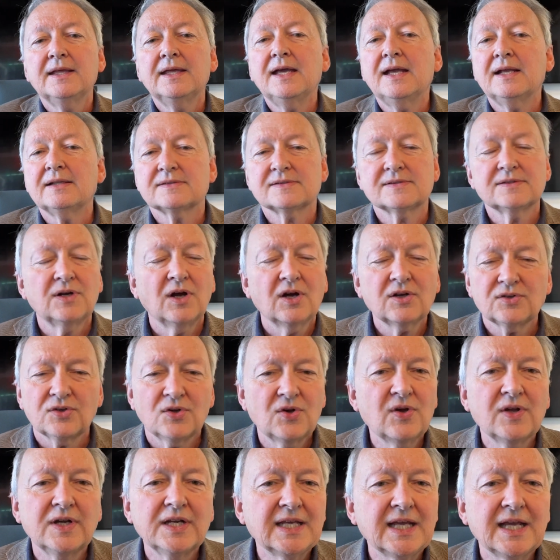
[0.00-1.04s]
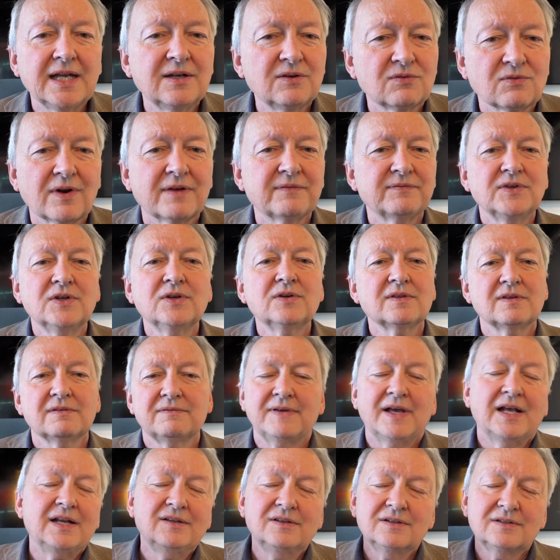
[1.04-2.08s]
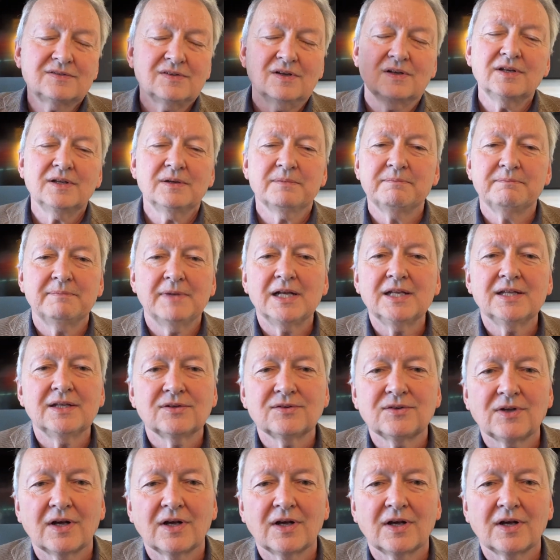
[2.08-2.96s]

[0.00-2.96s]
It's not earning any revenue. The value, it's only $1 million.